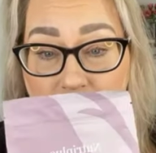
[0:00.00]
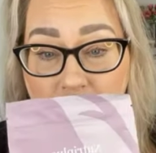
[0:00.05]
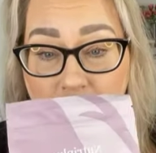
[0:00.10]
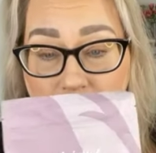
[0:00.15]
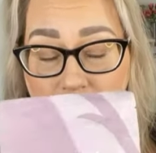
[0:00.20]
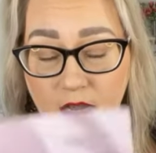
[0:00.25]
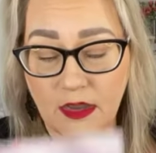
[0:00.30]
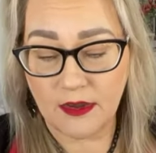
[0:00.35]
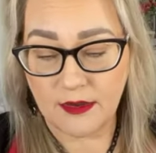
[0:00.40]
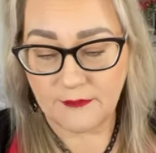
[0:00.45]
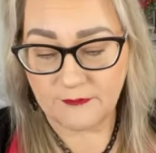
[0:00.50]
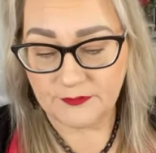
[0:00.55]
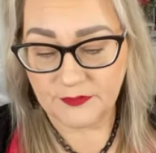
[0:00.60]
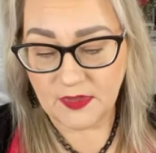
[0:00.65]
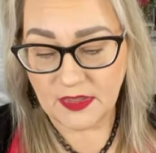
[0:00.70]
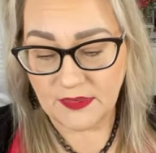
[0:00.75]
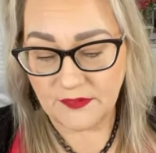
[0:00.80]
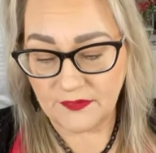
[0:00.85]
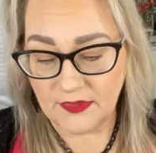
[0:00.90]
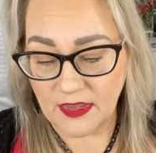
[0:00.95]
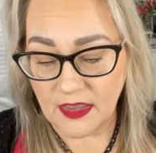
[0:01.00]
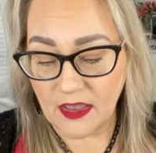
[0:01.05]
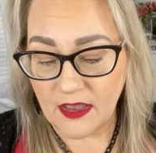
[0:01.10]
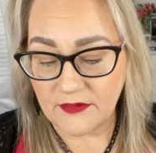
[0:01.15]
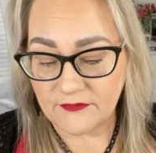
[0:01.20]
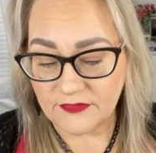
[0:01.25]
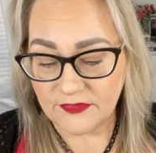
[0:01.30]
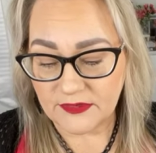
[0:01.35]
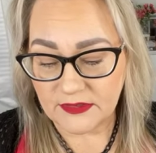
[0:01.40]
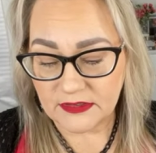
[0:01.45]
and they
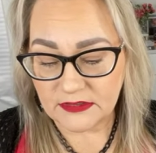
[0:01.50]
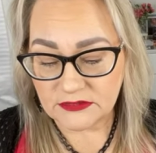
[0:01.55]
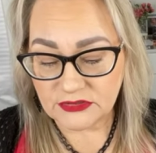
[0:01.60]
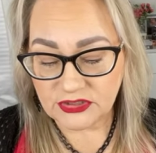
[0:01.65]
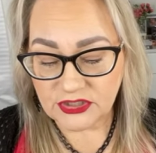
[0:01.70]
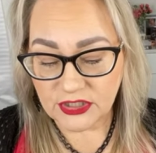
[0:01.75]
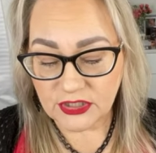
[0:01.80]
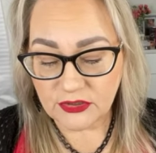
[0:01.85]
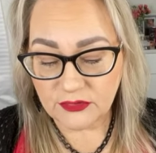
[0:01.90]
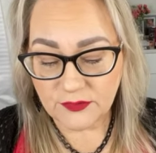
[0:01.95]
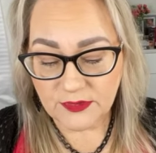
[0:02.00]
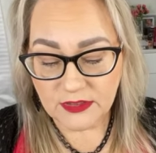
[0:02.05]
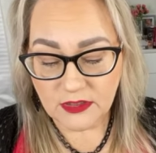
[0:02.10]
have the chicory